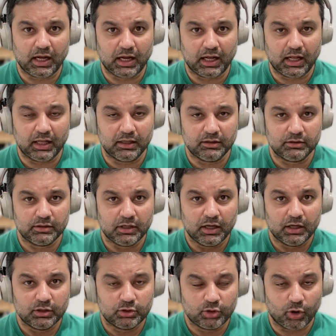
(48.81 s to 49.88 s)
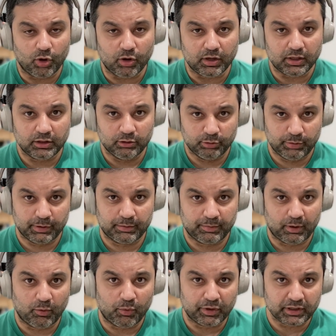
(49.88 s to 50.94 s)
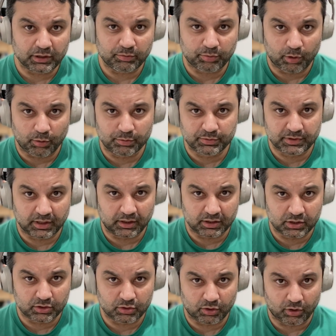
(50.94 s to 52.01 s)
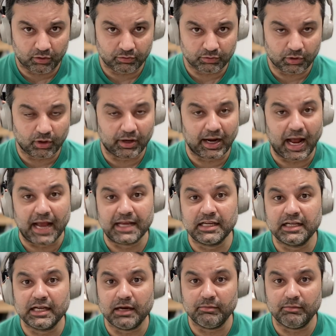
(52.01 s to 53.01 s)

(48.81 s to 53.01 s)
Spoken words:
I'll talk a little bit about one of the problems that I solved or I've